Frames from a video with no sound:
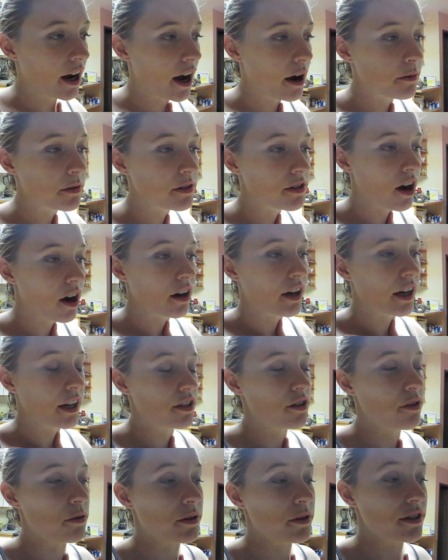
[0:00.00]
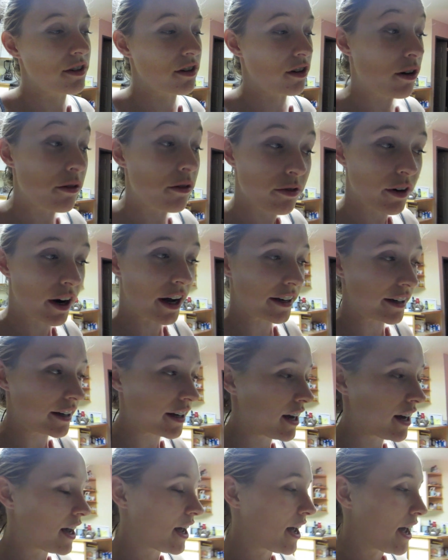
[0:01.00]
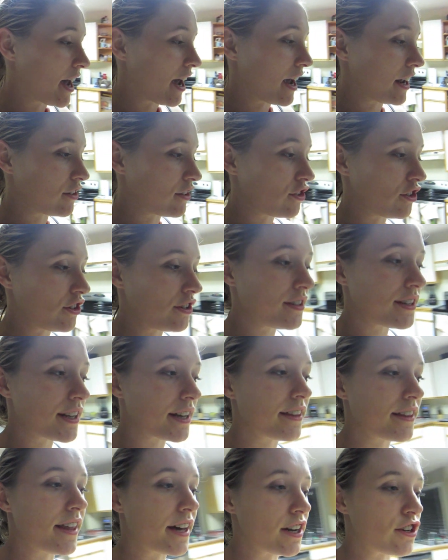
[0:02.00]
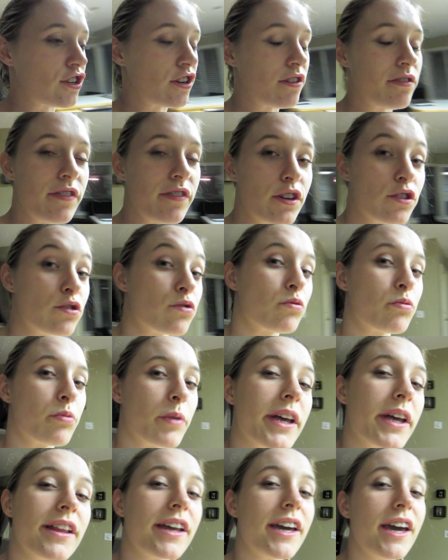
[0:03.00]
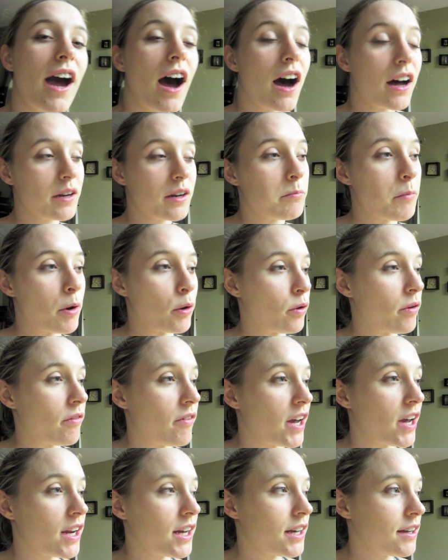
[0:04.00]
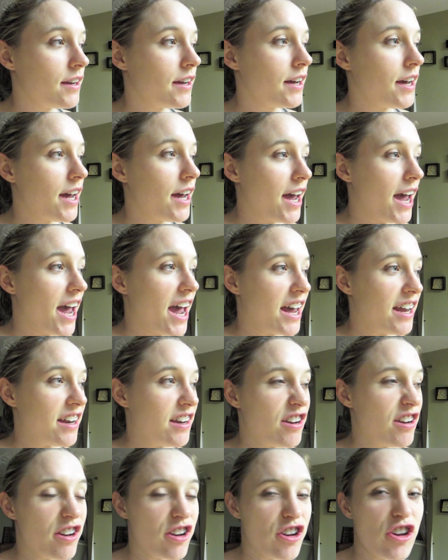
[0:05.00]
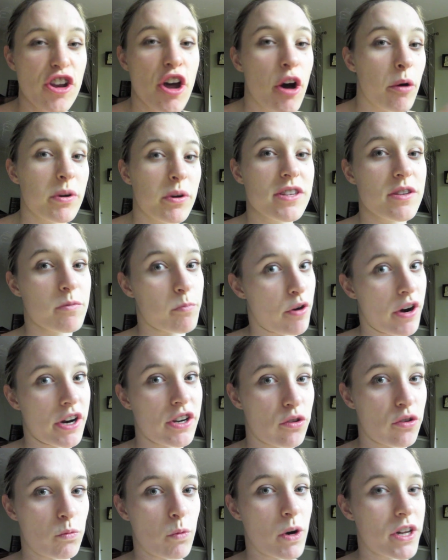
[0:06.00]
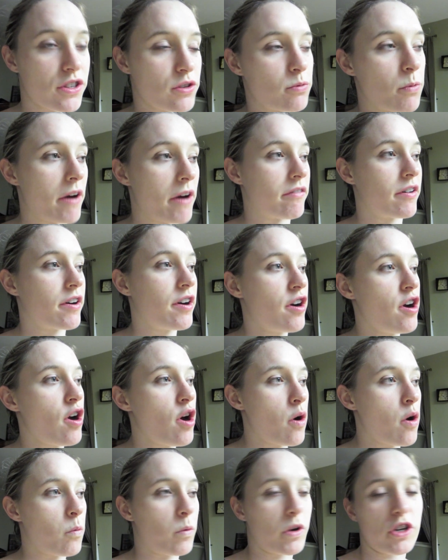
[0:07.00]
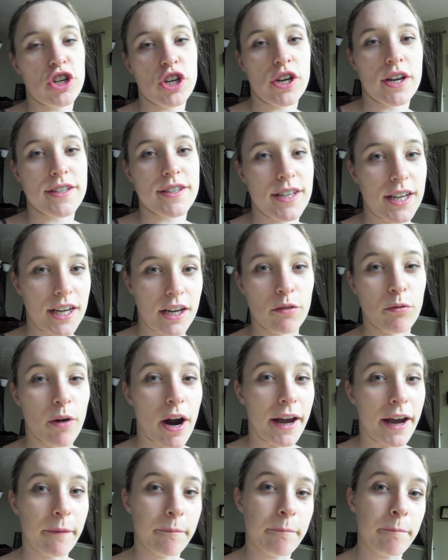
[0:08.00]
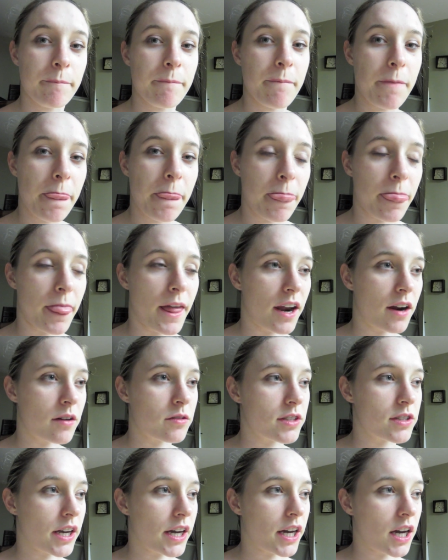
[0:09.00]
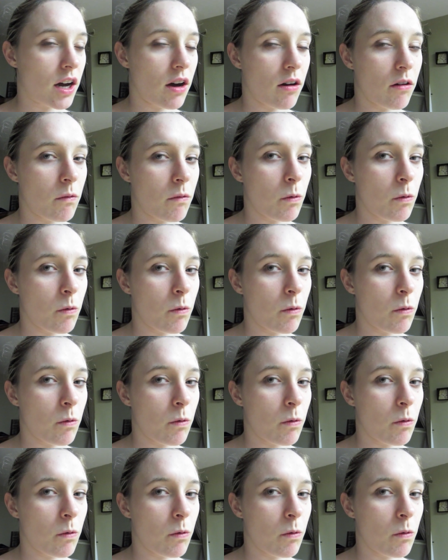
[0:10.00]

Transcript: I was talking to his girlfriend, and she said that she feels really unmotivated and no inspiration whatsoever when she doesn't eat right. And I was like,